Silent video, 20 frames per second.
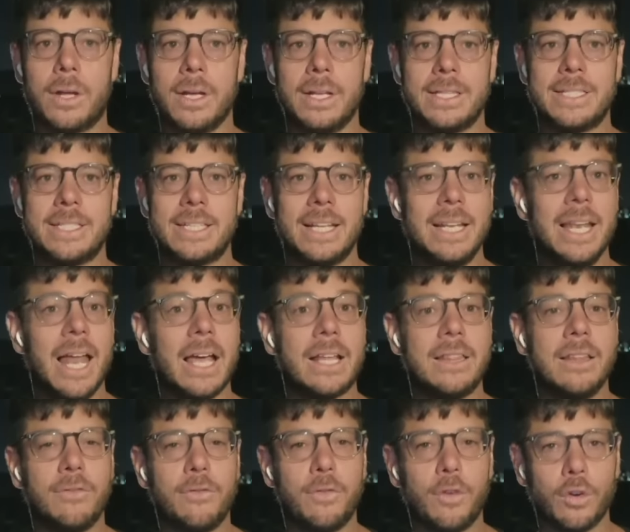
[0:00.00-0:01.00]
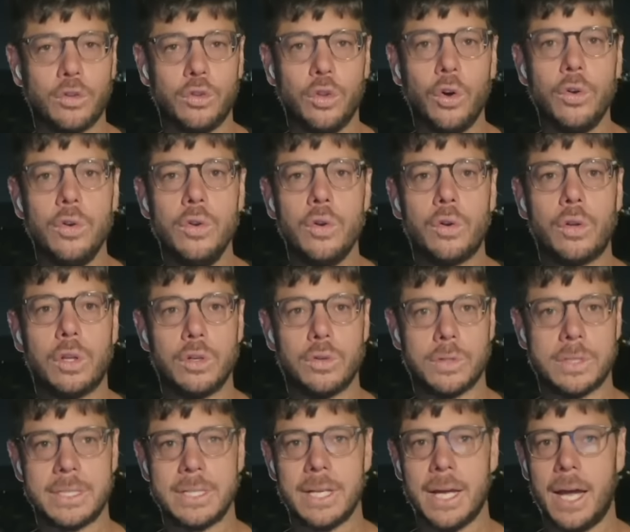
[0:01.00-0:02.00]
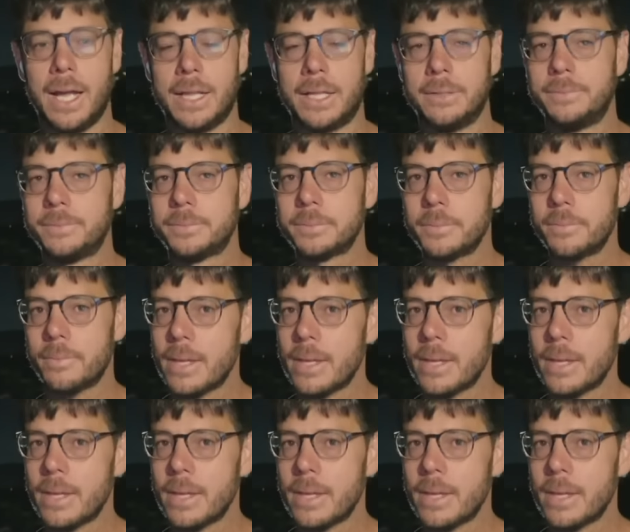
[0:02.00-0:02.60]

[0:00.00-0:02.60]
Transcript: targets like the Fordow nuclear site.